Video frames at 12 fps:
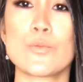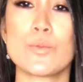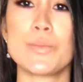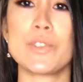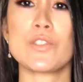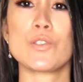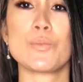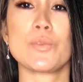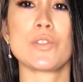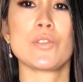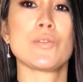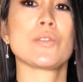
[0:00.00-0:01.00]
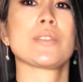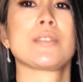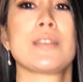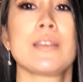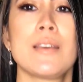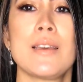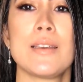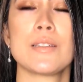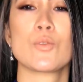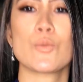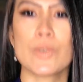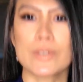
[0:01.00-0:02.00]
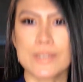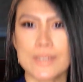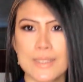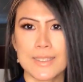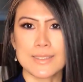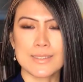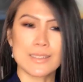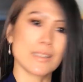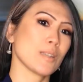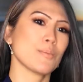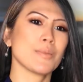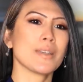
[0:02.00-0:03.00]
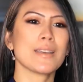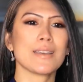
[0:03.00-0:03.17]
this would be super cute, and I could wear this anytime.